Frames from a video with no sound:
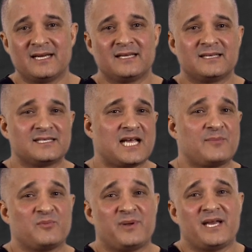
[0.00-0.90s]
This
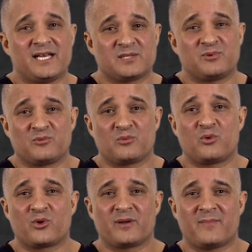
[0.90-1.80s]
type of pain has been
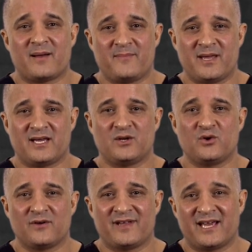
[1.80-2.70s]
reported by men
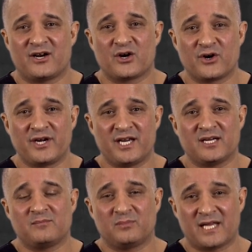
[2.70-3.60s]
who have had
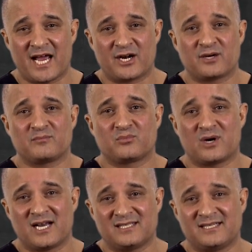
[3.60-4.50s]
hernia, bladder,
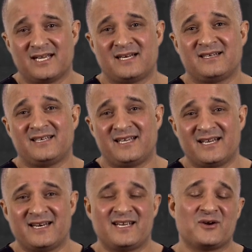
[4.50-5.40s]
prostate,
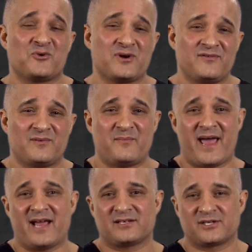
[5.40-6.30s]
kidney, or even
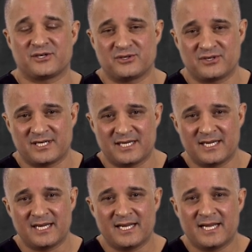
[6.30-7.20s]
back surgery.
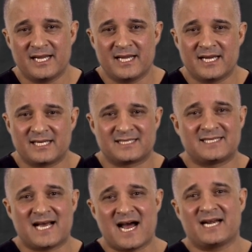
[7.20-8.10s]
It is
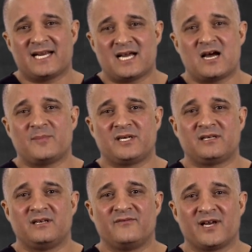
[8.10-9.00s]
not common
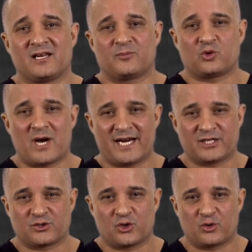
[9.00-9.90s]
to develop chronic
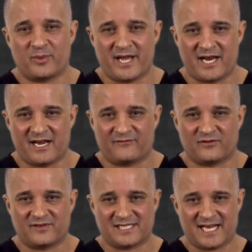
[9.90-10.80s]
scrotal pain
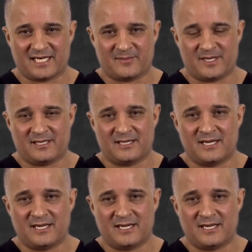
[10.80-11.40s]
after vasectomy.